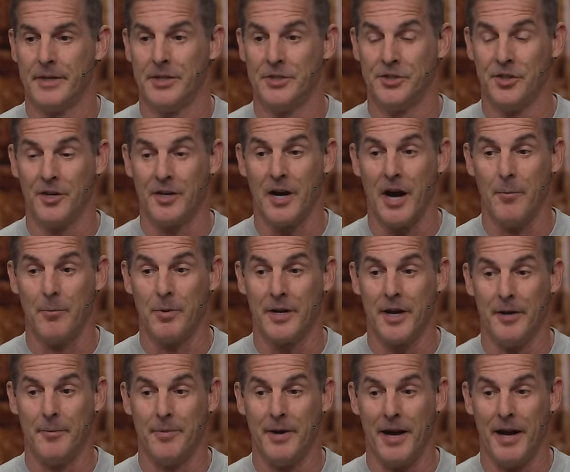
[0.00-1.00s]
She had a
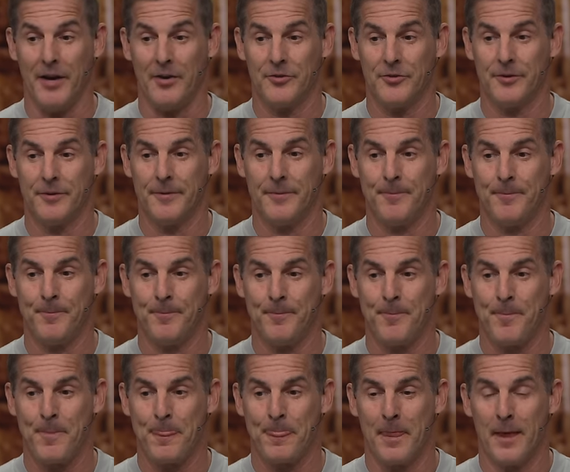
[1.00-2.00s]
complicated past,
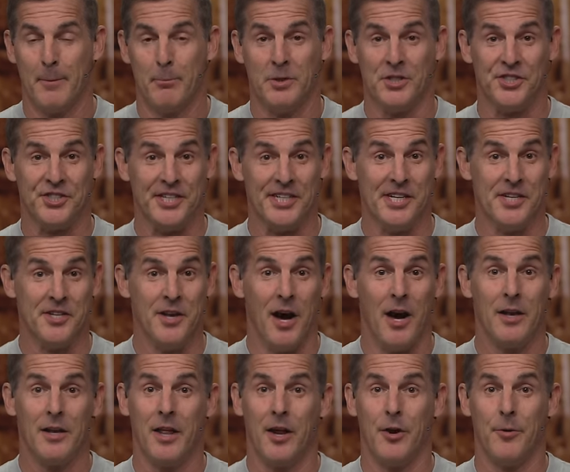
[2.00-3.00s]
but she did
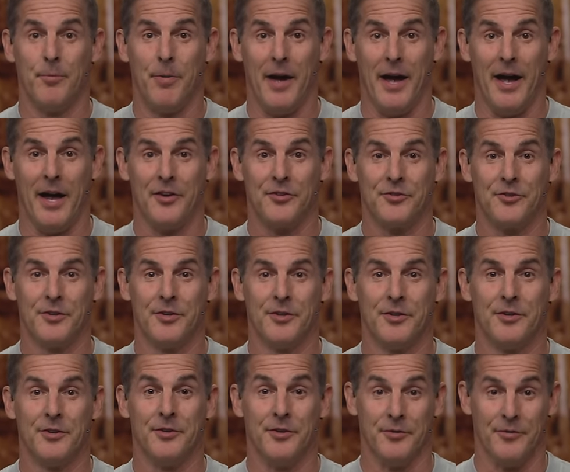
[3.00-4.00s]
not let her past
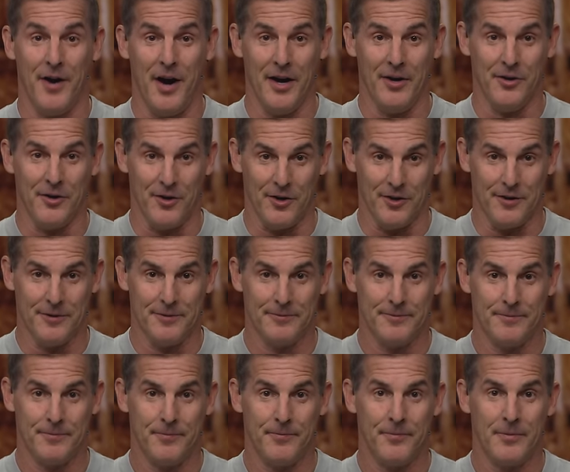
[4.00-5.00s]
define her.
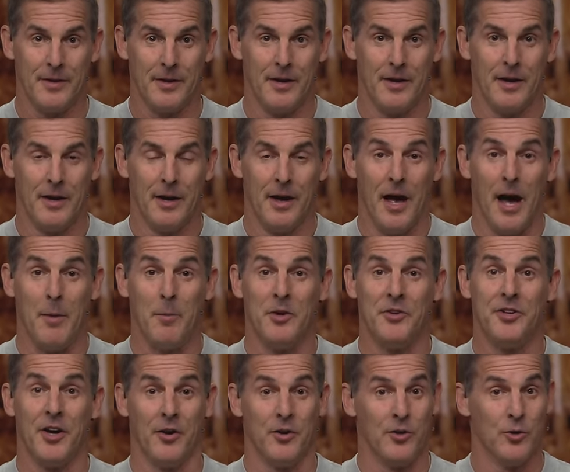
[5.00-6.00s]
I'm gonna
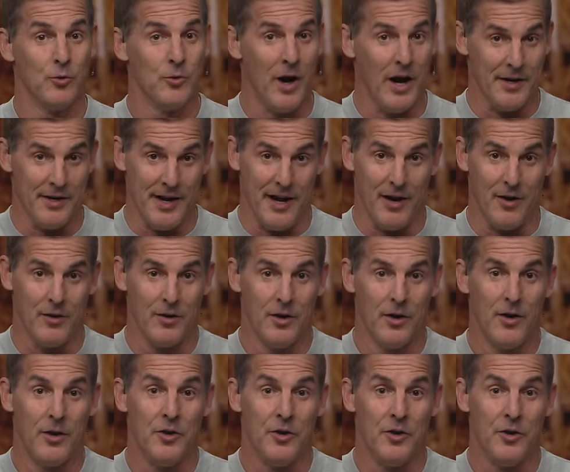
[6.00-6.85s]
tell you right now